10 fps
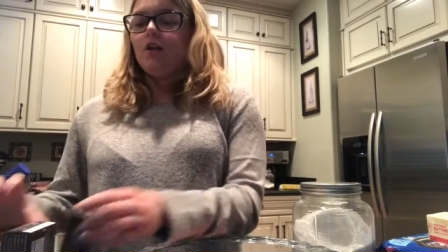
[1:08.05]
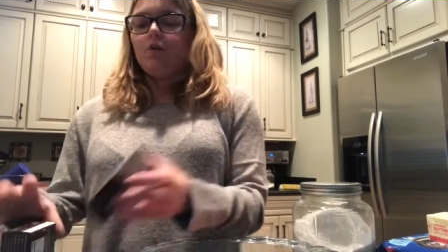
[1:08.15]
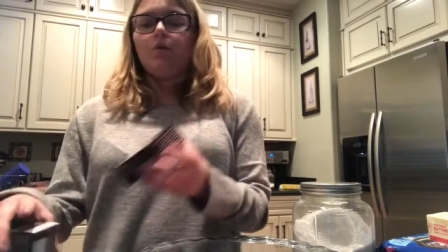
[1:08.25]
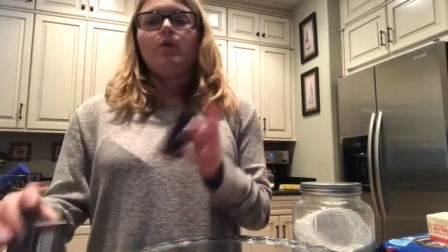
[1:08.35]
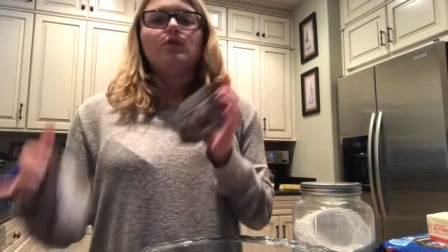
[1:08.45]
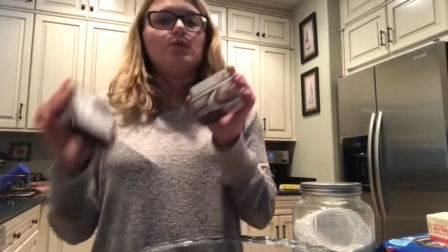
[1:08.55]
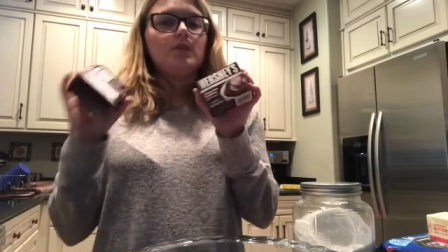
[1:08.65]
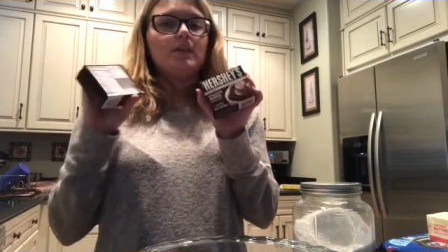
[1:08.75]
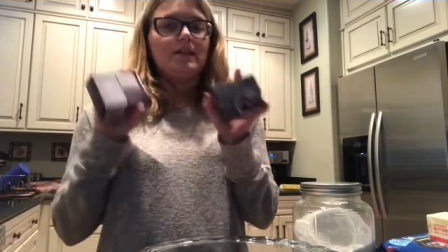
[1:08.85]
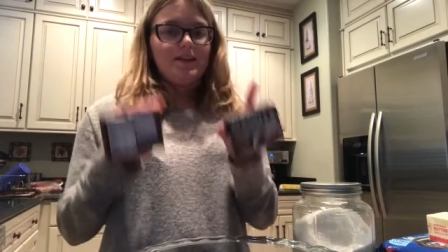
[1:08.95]
You're going to
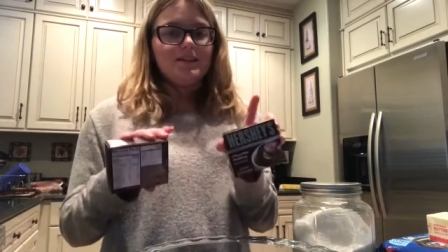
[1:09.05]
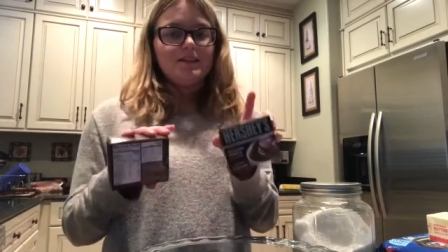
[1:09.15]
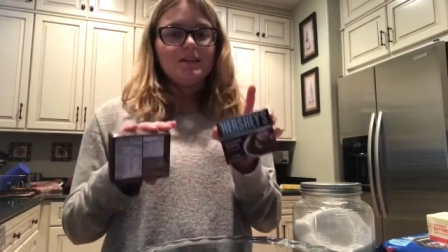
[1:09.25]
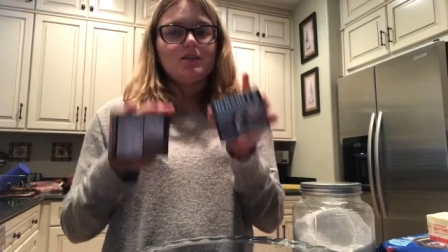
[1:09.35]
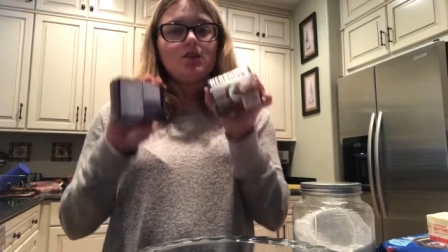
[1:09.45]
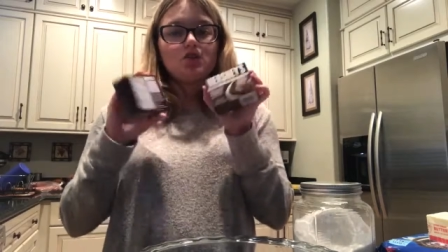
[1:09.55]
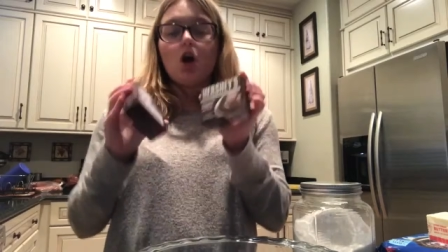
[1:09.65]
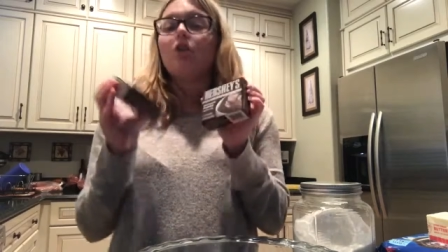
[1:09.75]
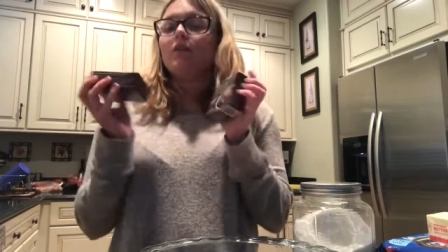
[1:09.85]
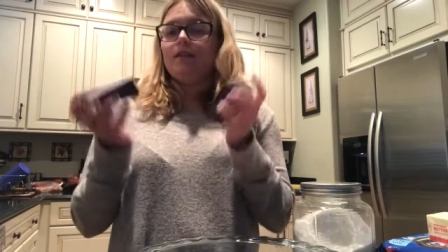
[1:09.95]
need
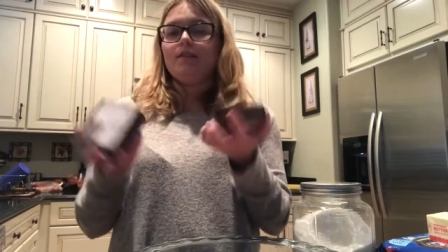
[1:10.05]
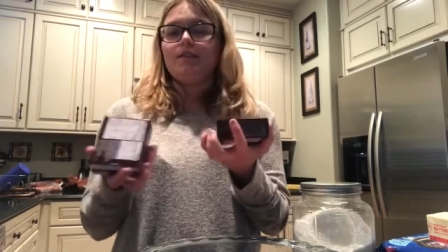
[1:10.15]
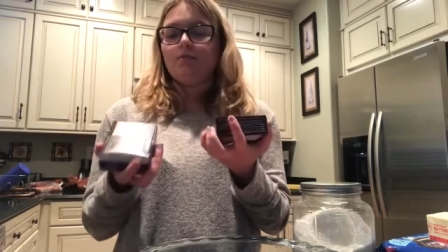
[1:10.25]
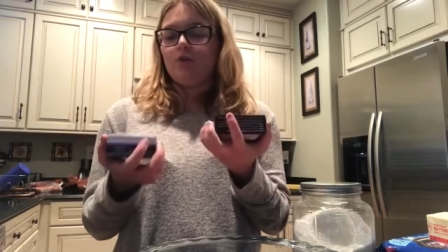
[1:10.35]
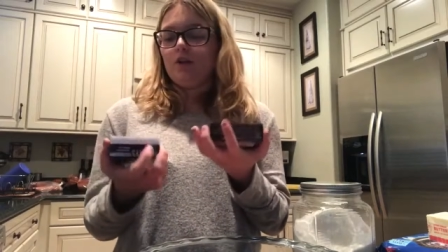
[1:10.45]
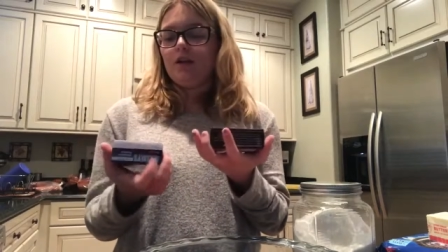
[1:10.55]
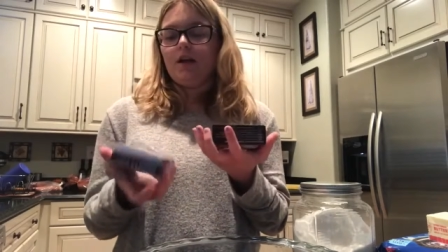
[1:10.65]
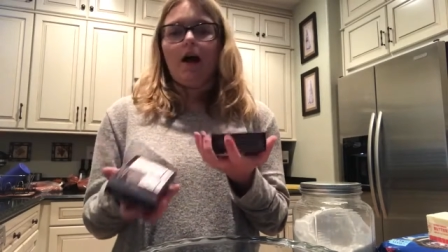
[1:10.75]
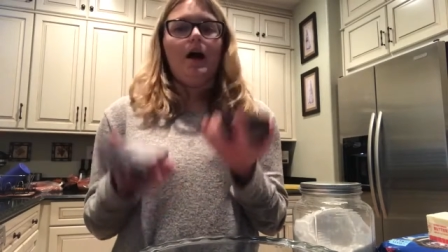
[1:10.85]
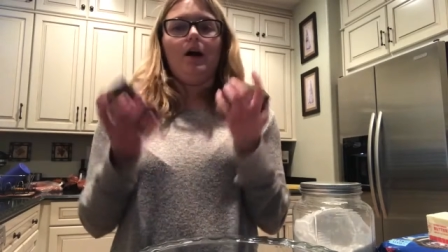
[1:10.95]
chocolate instant
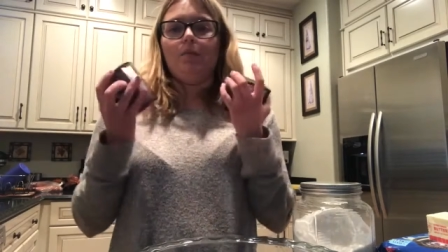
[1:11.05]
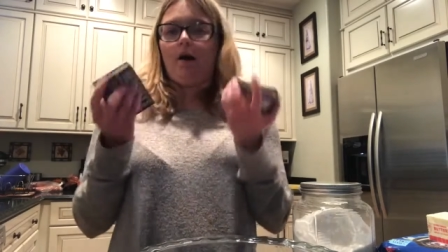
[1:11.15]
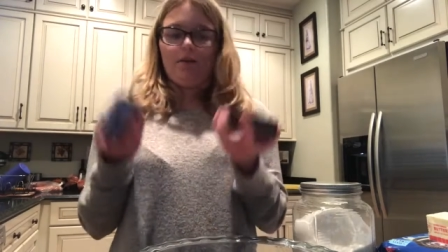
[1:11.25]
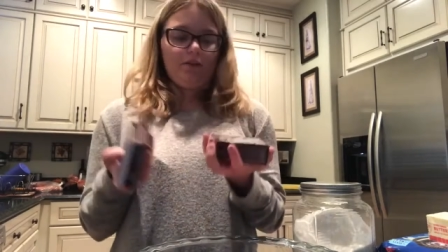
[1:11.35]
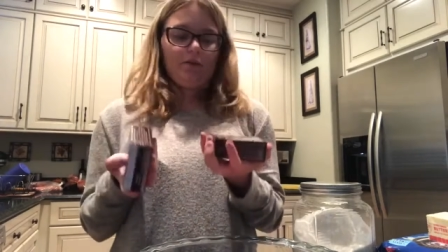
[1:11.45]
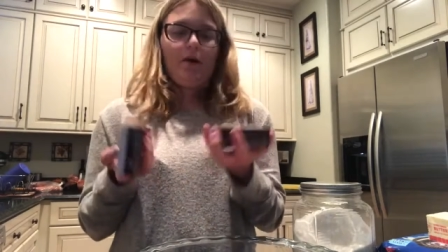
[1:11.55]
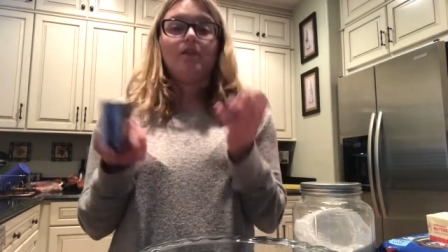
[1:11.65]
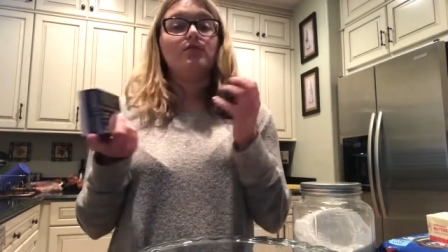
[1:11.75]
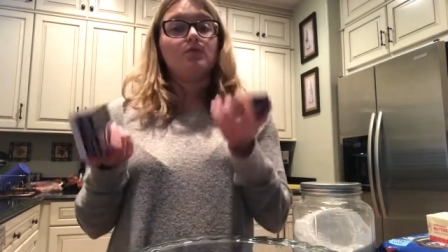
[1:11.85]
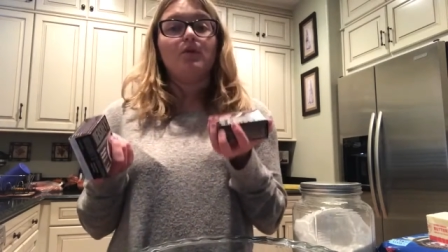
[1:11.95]
pudding. I don't think it
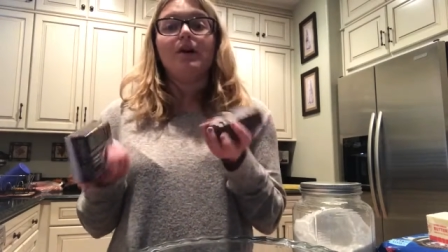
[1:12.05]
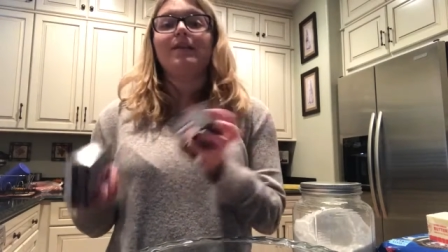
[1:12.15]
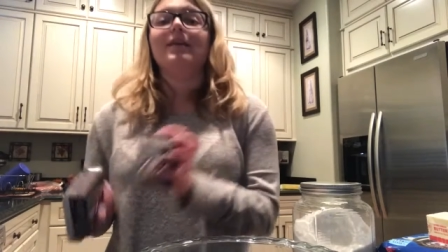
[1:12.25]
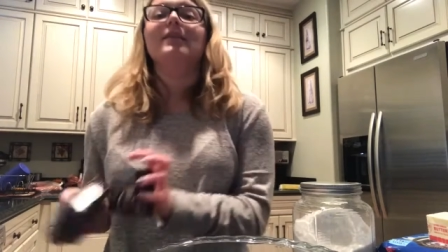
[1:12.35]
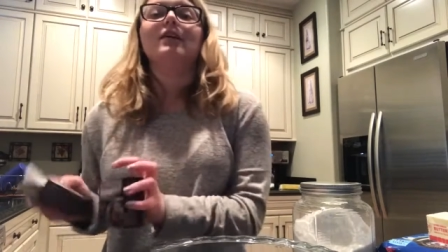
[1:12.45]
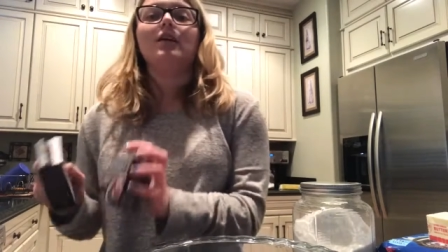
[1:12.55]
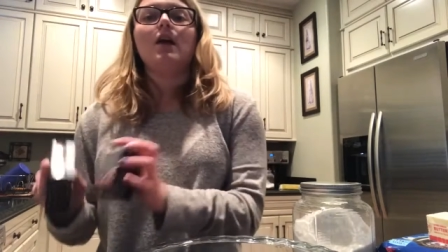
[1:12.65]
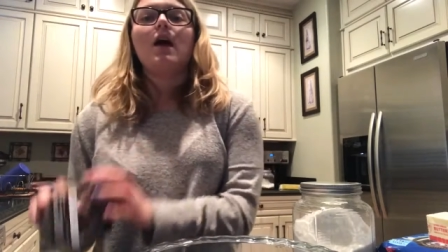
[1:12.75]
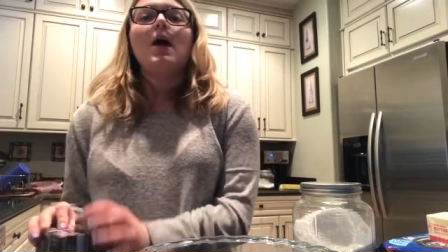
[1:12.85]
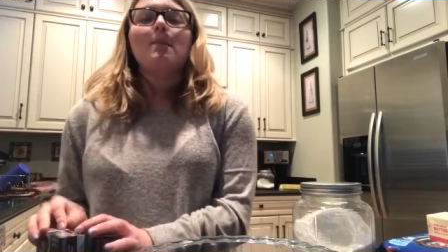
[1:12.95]
matters the brand. And
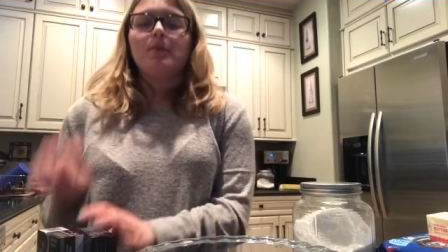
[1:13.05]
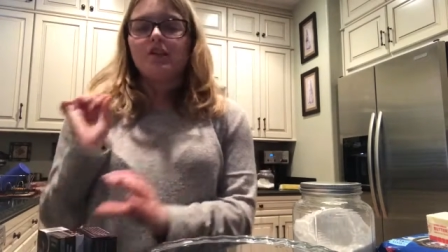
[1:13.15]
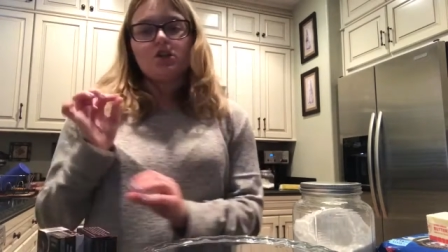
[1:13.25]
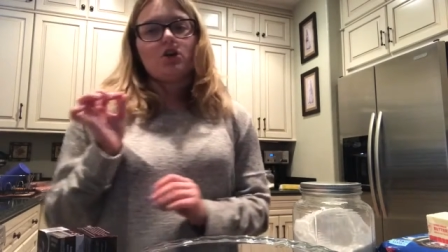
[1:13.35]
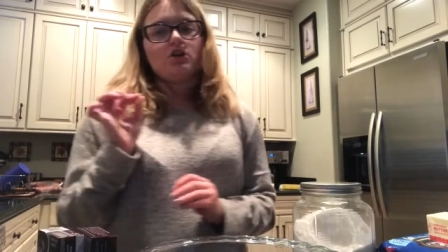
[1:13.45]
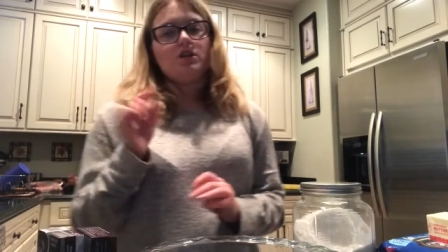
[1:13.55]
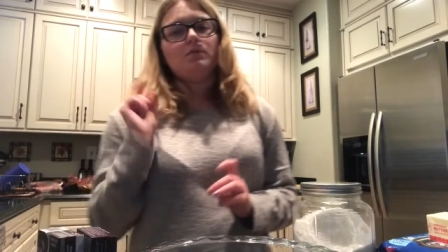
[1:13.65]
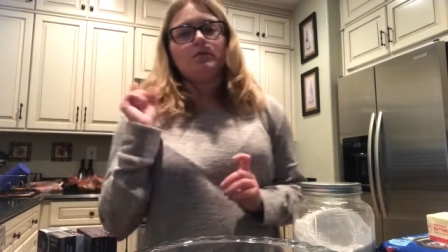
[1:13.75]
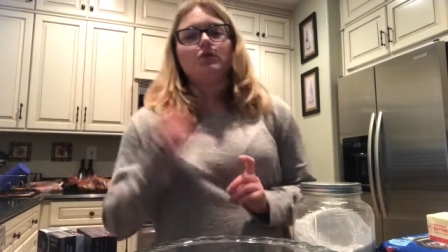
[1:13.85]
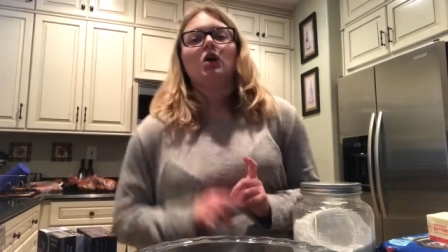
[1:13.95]
then mini chocolate
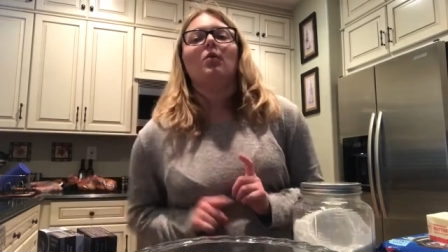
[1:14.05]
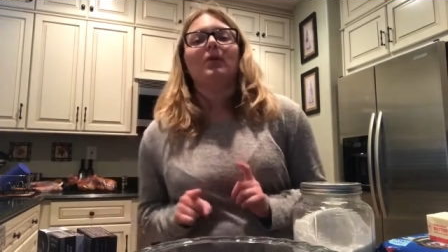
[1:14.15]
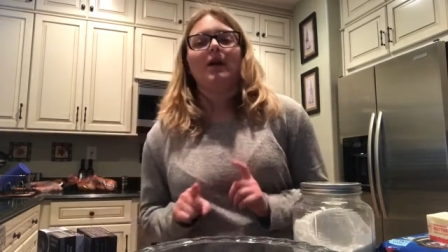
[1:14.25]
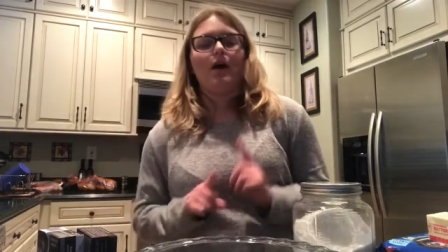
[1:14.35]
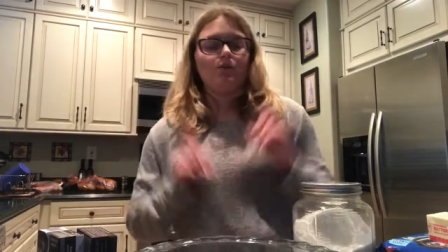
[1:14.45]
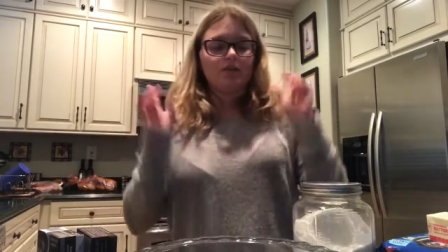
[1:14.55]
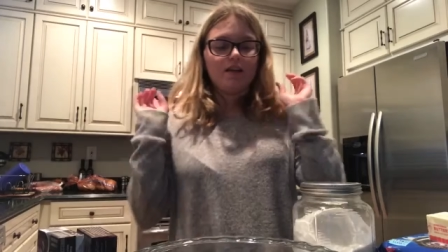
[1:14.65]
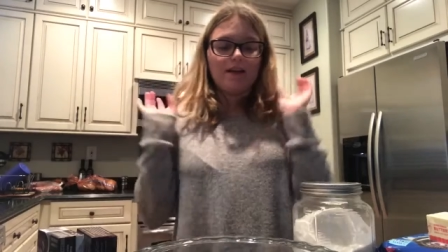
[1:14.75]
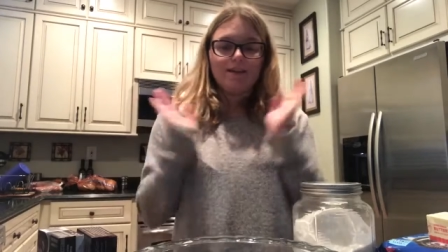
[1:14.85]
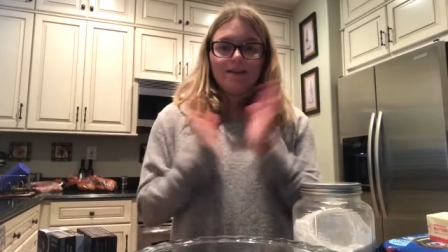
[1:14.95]
chips, which I'll bring out
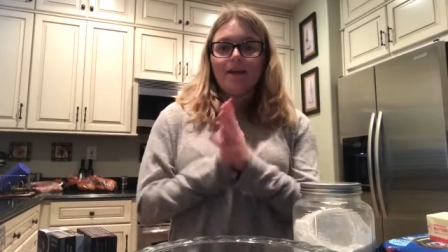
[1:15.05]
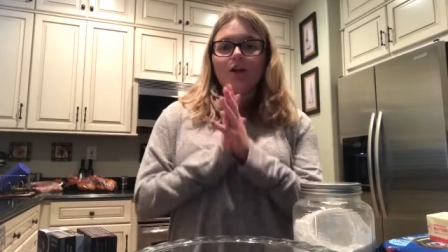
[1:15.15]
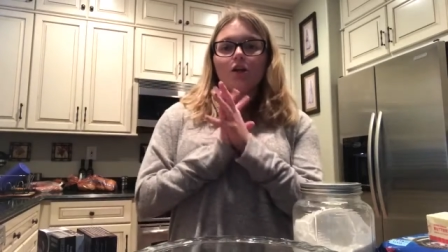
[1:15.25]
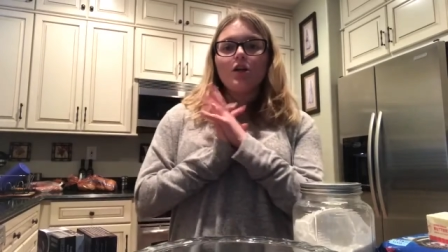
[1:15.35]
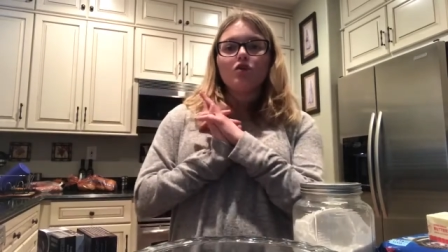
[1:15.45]
later.